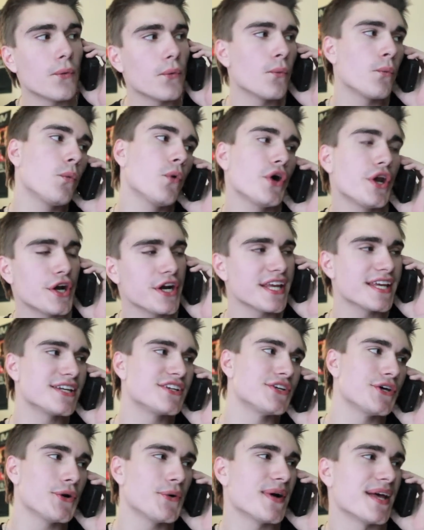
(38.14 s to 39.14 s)
what are you
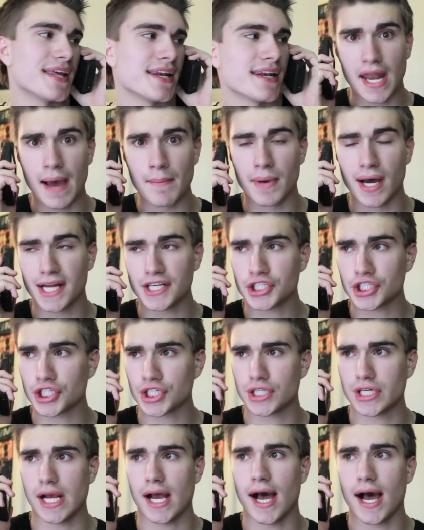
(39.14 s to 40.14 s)
doing?" "Not
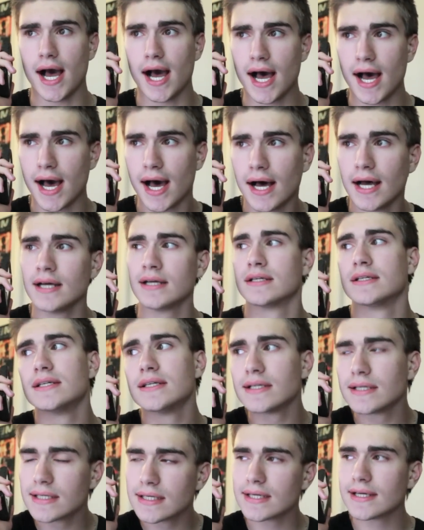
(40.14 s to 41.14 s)
much.
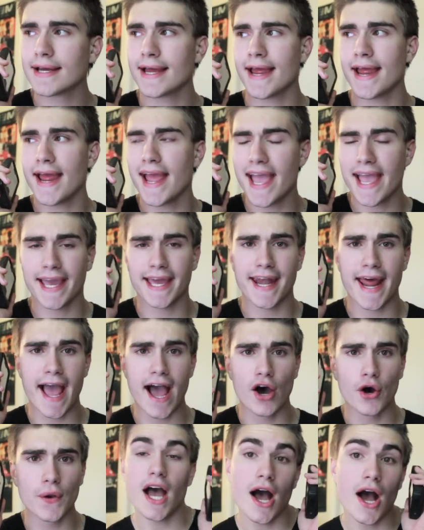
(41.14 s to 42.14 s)
Hanging
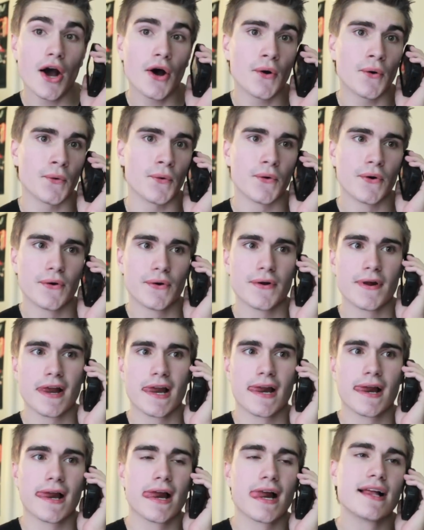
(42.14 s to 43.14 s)
out." "Oh.
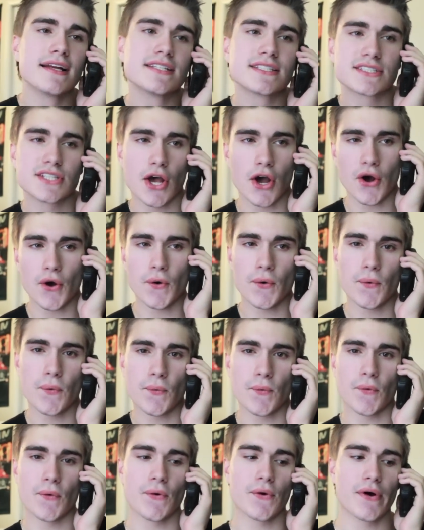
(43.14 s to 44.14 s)

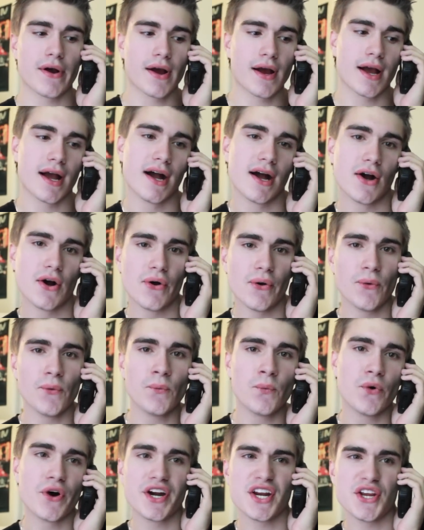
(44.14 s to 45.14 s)
So,
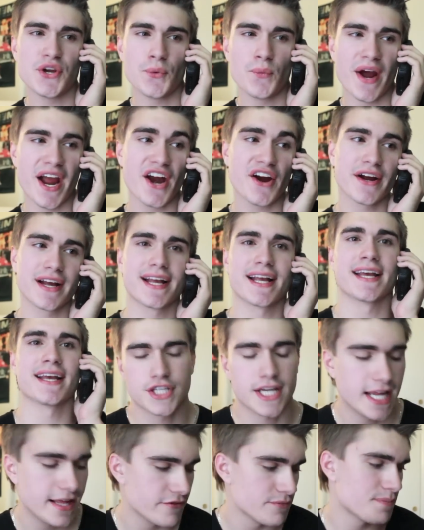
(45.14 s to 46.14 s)
what are you wearing?"
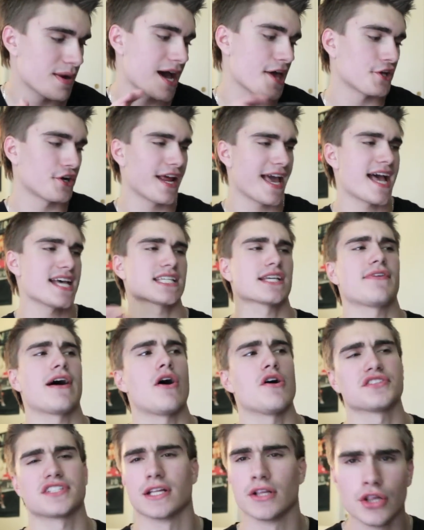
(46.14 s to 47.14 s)
She didn't even bother to ask if
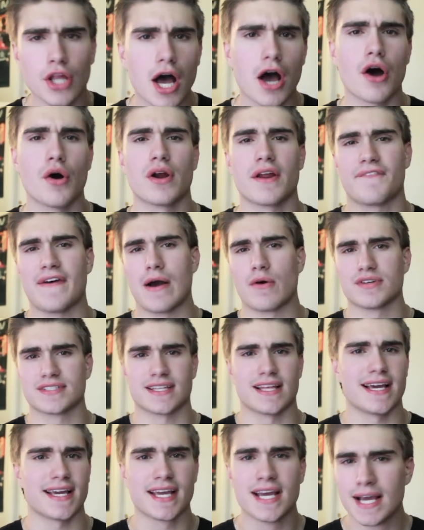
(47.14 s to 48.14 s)
I was alone, if I
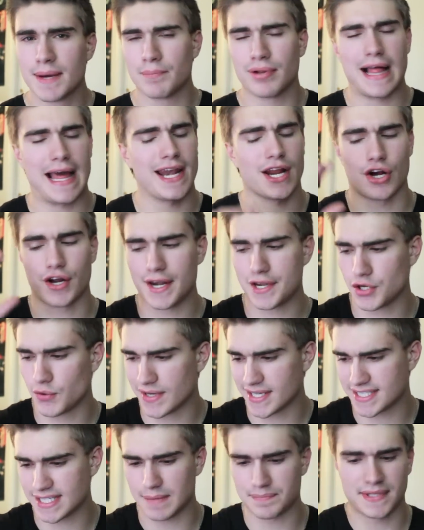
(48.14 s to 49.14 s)
was, like, planning on
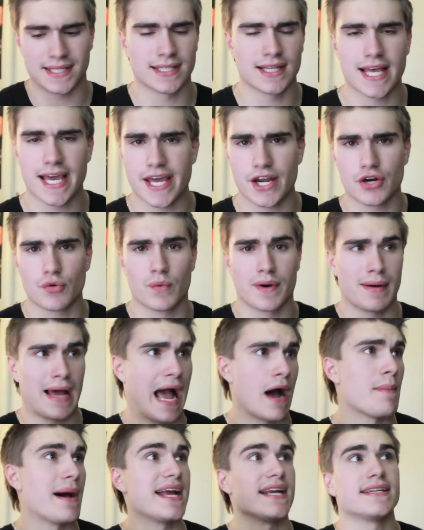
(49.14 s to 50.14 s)
doing something later,
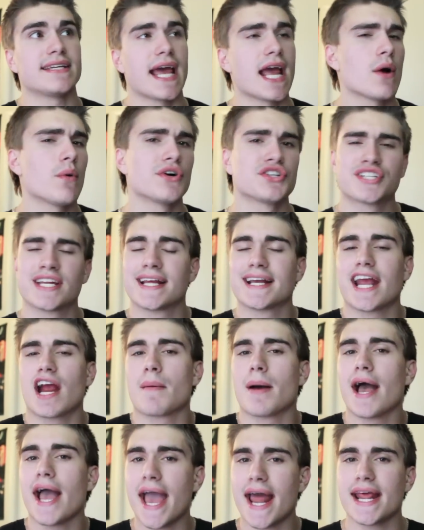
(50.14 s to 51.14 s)
how my day was. She didn't care
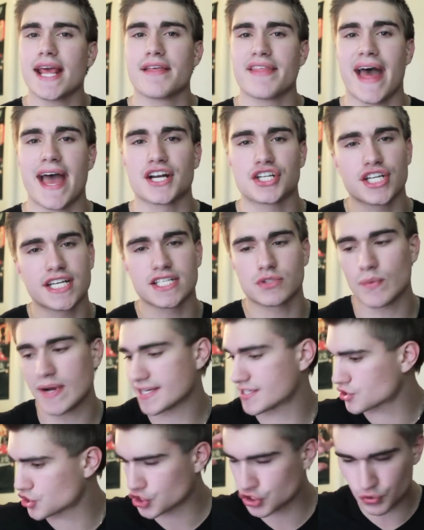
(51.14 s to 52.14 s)
about any of that. She just
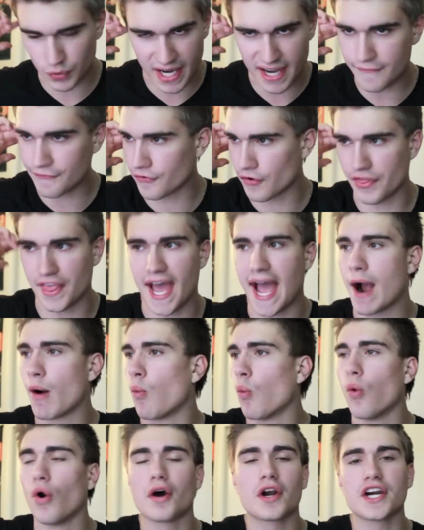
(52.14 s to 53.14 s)
went straight for that
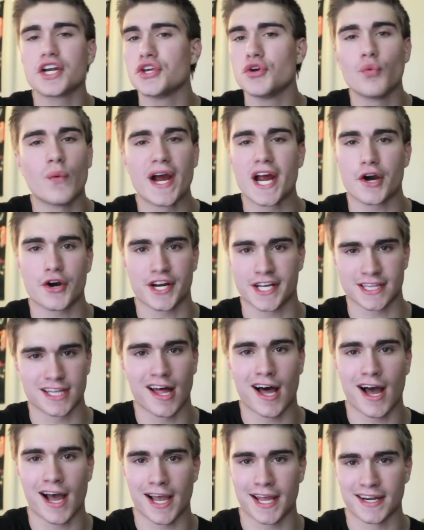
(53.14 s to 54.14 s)
"what are you wearing"
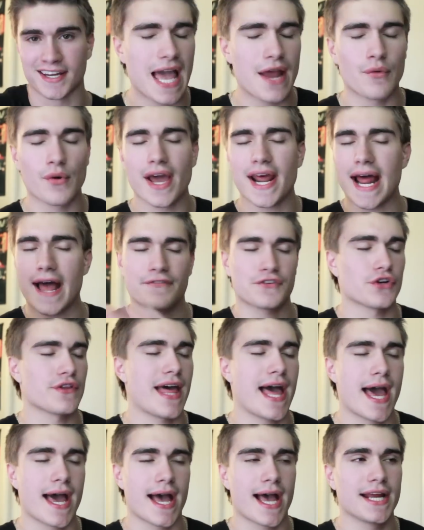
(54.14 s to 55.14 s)
line. And right after
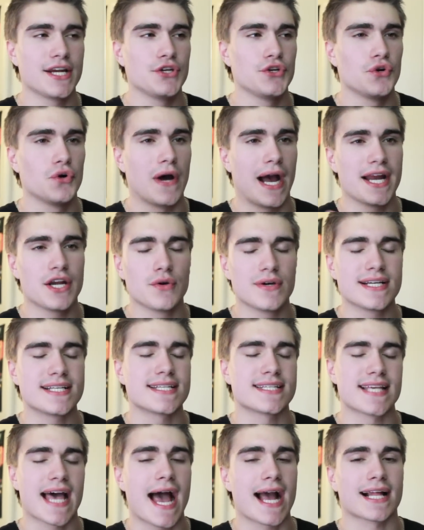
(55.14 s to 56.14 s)
that, I knew
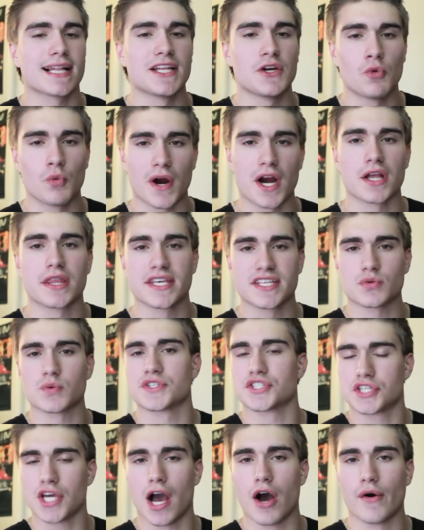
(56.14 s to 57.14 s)
exactly where this
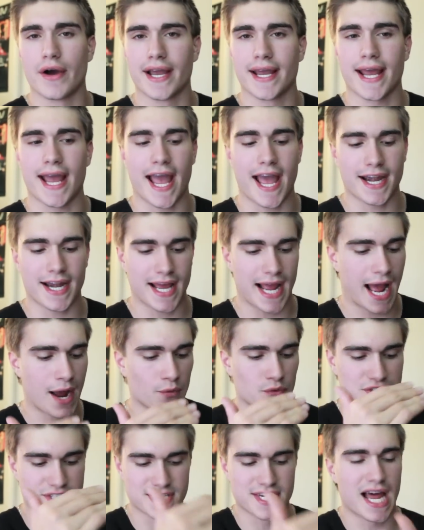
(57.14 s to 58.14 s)
was going, and I
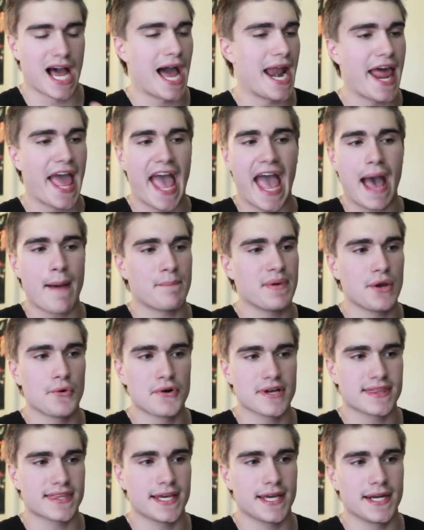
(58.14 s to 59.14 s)
was not happy
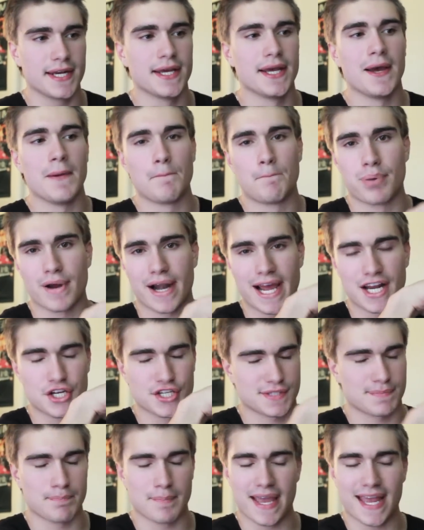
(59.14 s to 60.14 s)
with it, but I
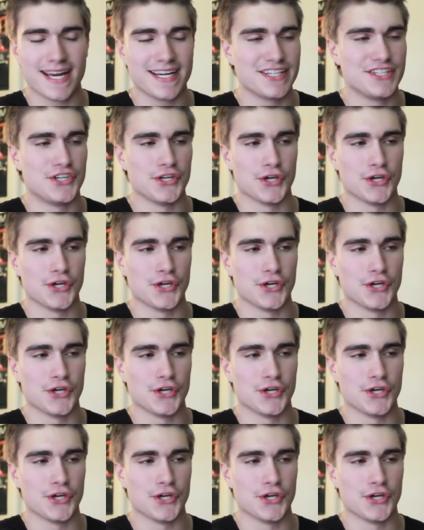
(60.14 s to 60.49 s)
just made